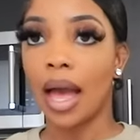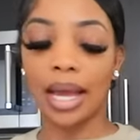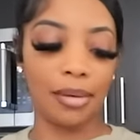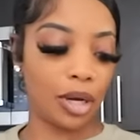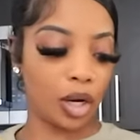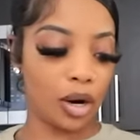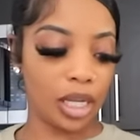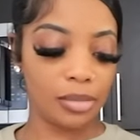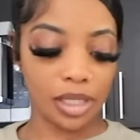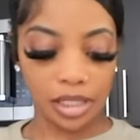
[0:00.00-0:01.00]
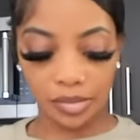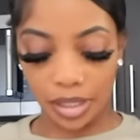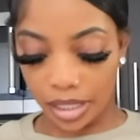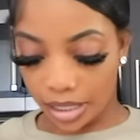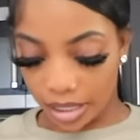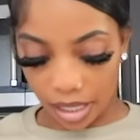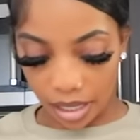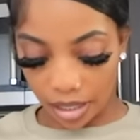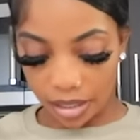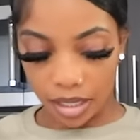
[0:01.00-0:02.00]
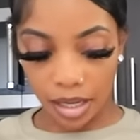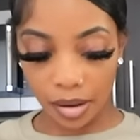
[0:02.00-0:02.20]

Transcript: I got my garlic because we need that.